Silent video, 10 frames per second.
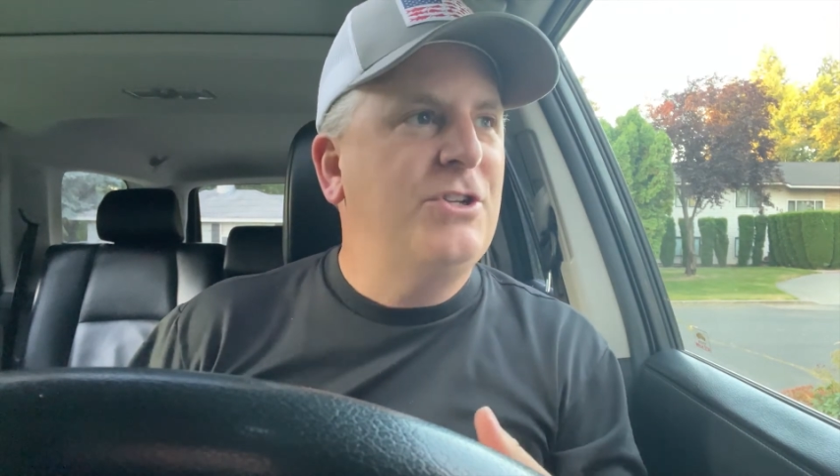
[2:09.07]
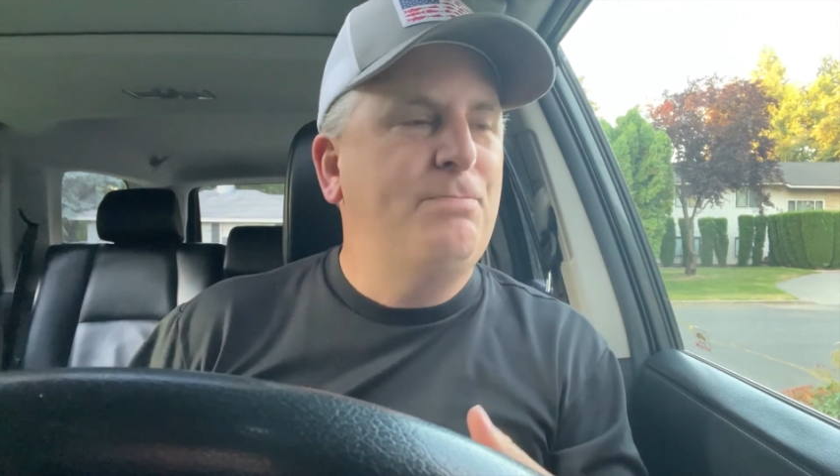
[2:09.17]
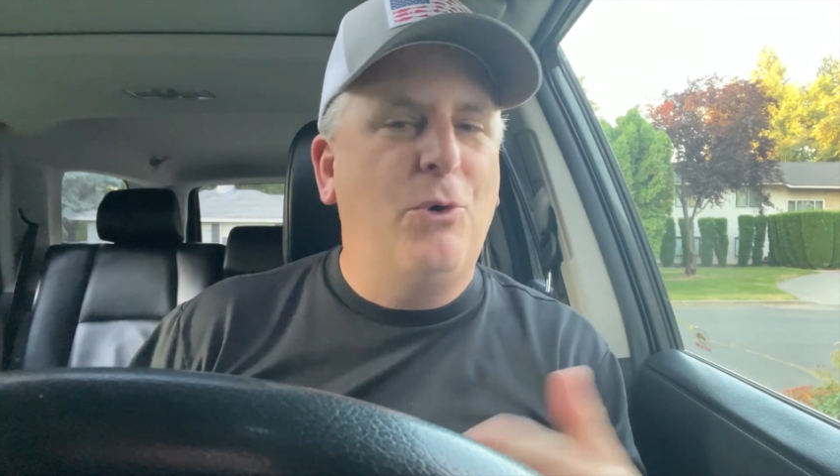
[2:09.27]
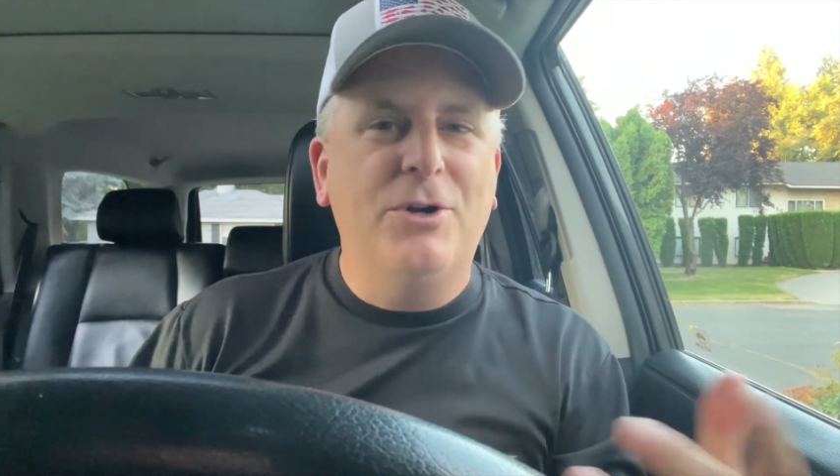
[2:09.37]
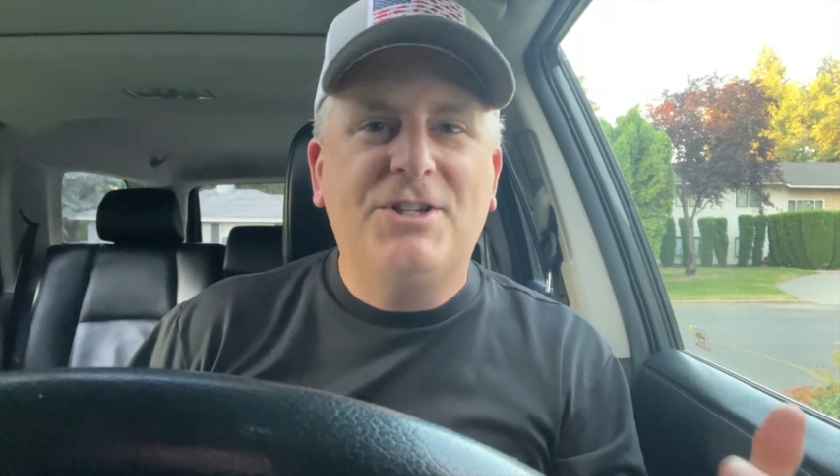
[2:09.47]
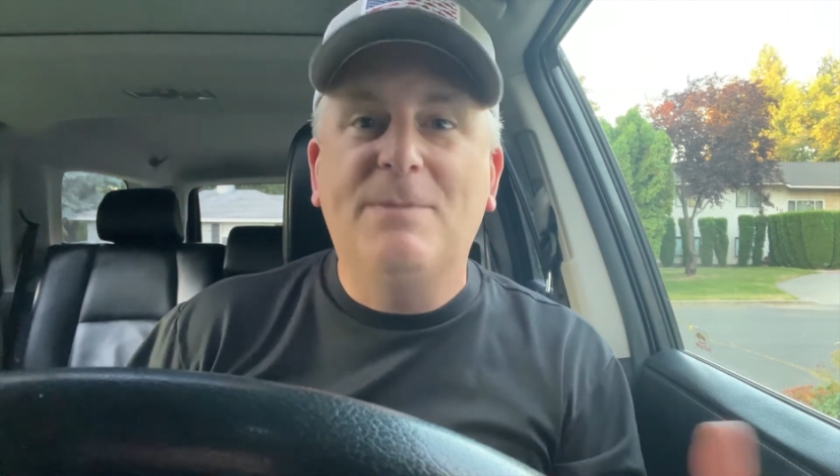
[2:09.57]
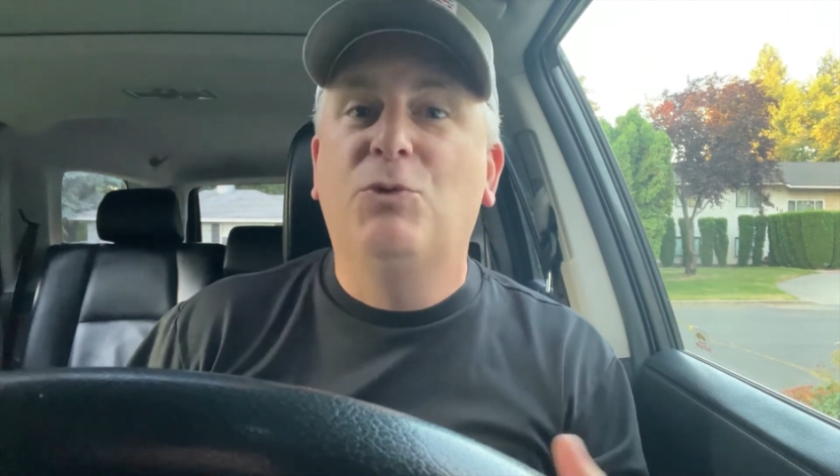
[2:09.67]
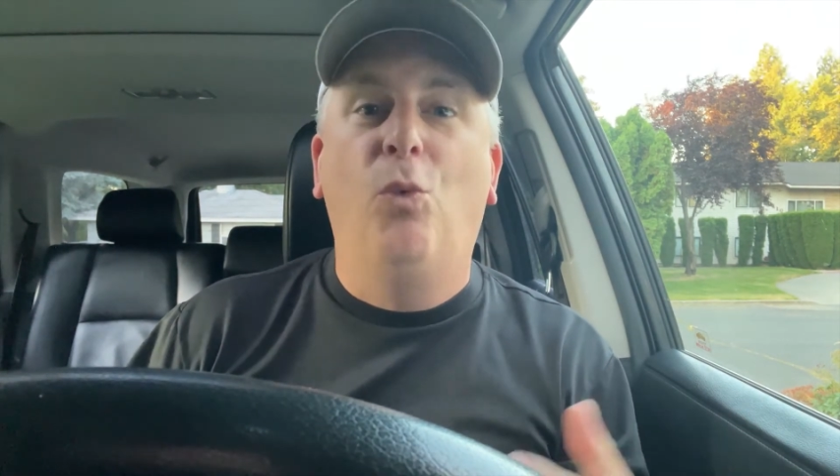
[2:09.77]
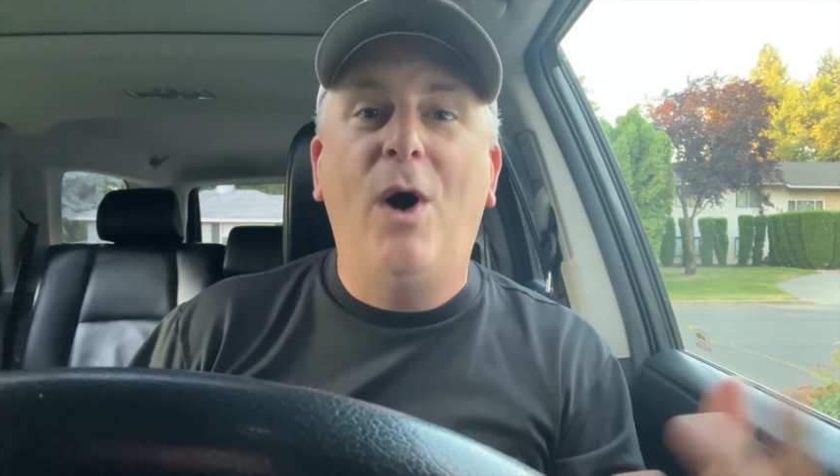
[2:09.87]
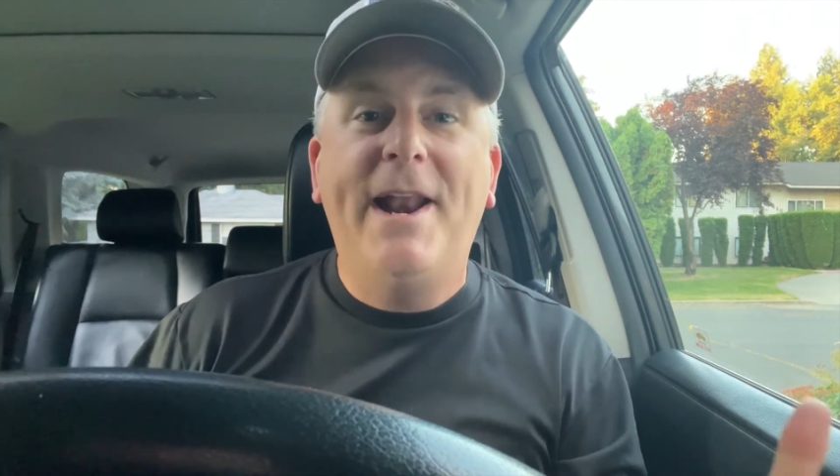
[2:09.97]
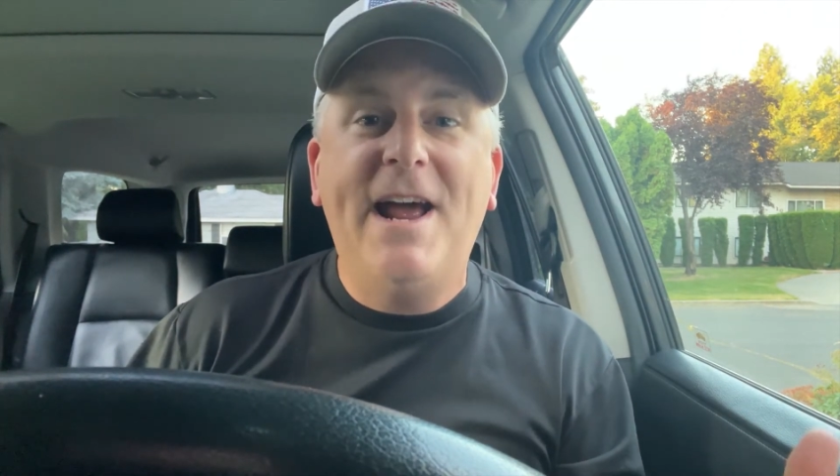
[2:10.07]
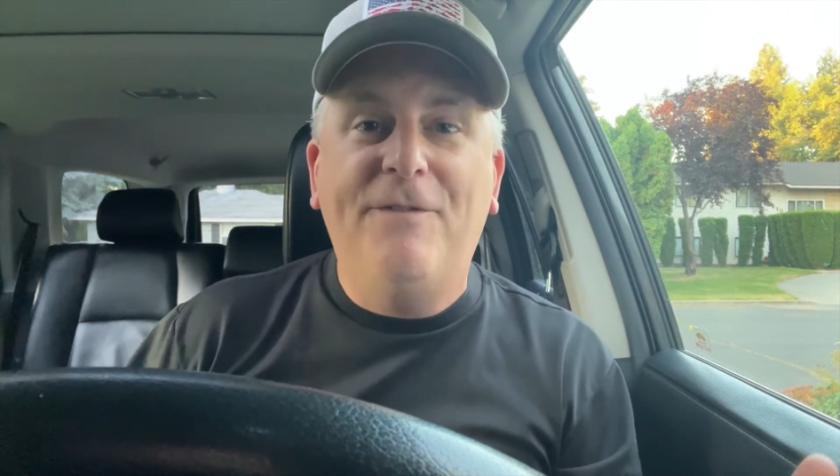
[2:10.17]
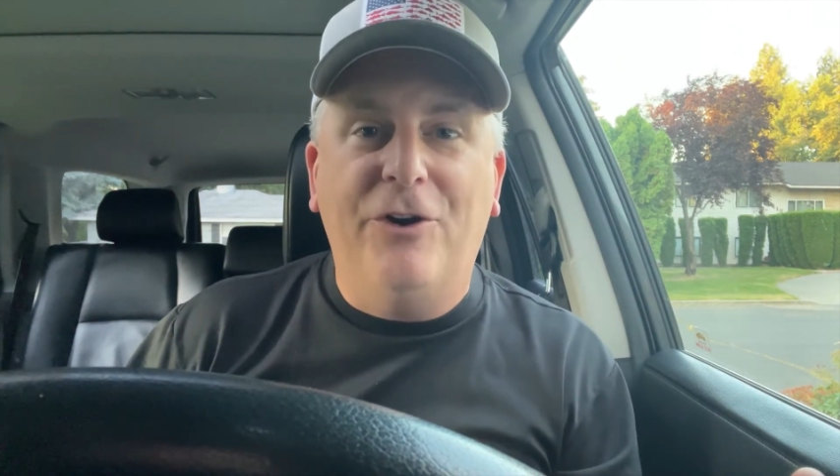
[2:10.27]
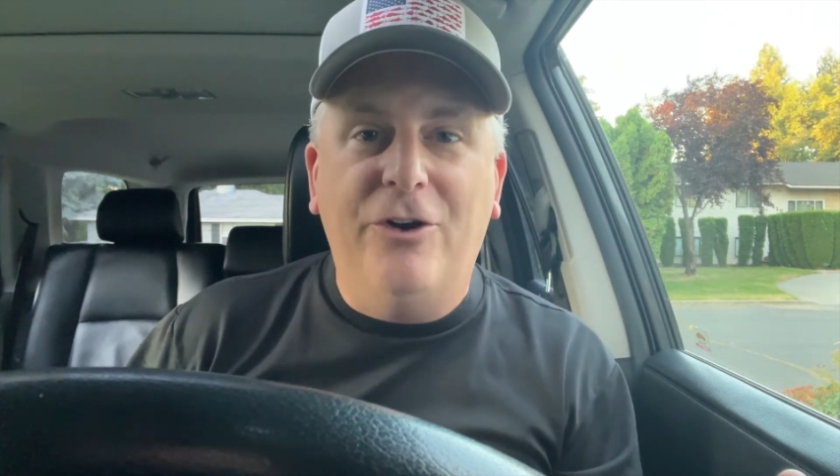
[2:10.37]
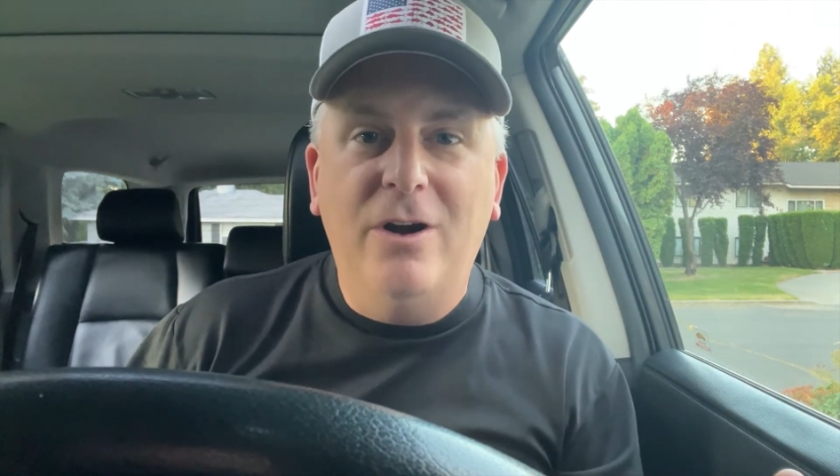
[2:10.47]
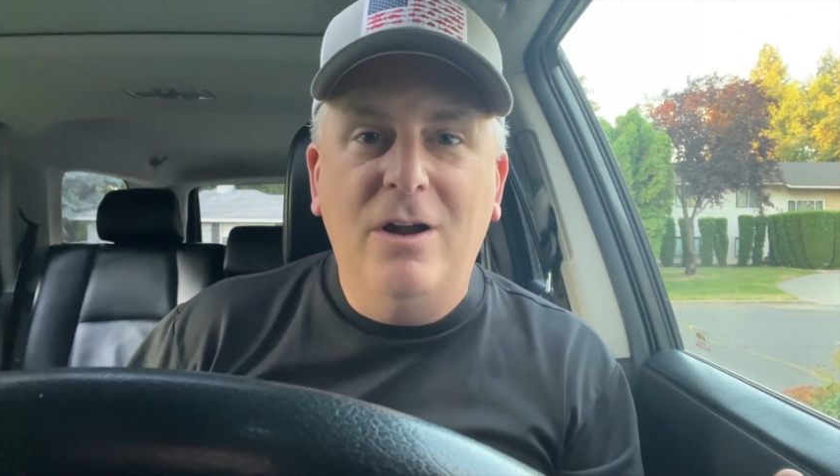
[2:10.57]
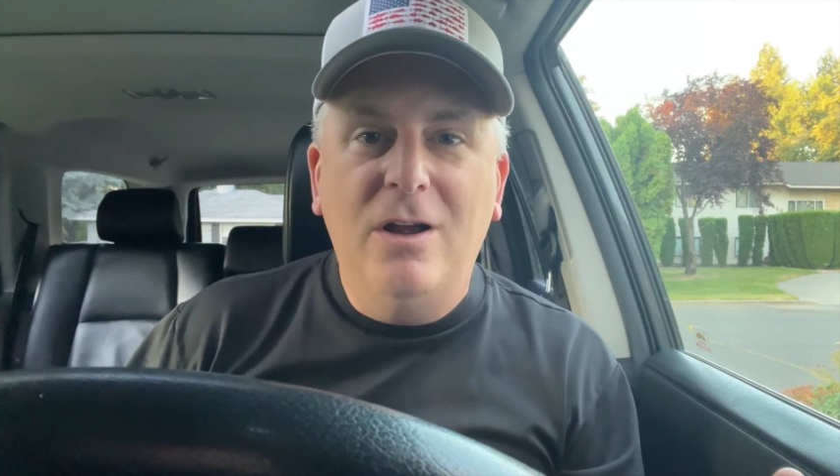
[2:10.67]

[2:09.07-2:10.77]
sports teams, whatever,